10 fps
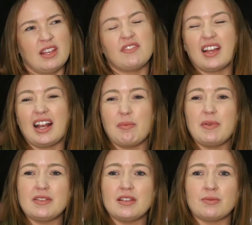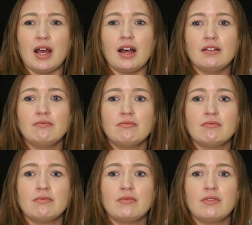different clippers as well.
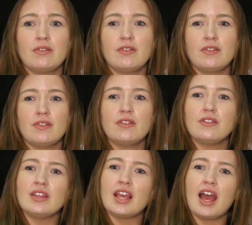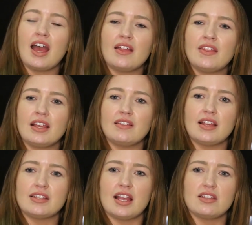Yeah, no, for sure. Yeah, they,
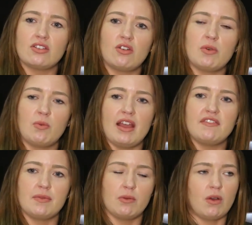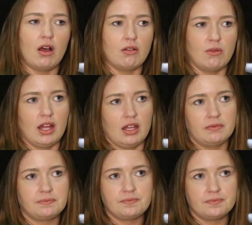they tend to come away from the wild wear.
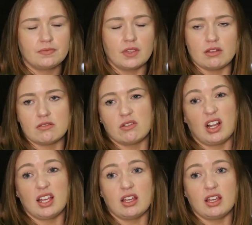That's all